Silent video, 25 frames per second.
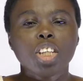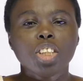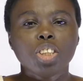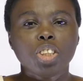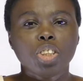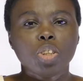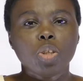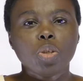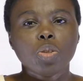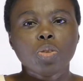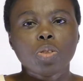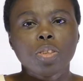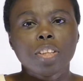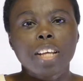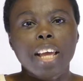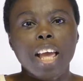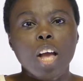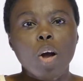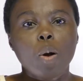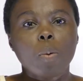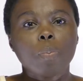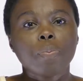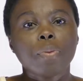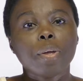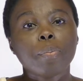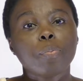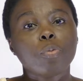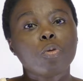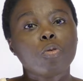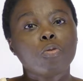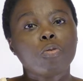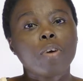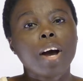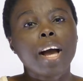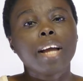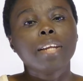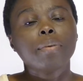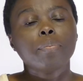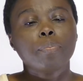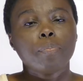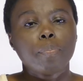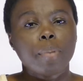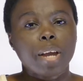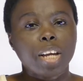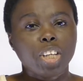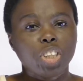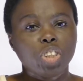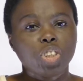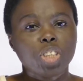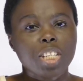due to the help they provide
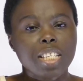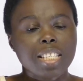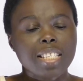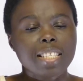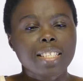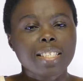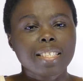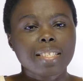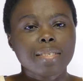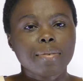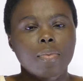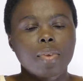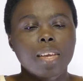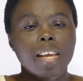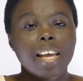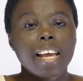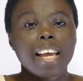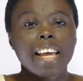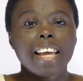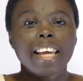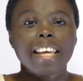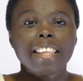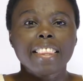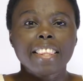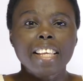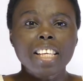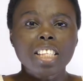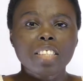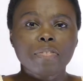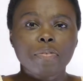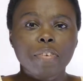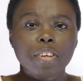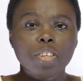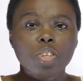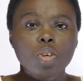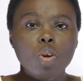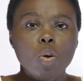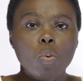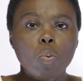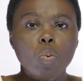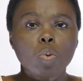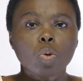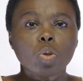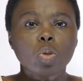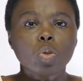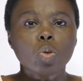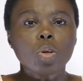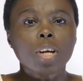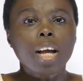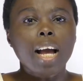patients. In this video,
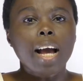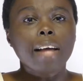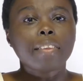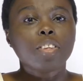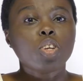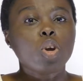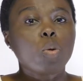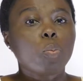we'll look at the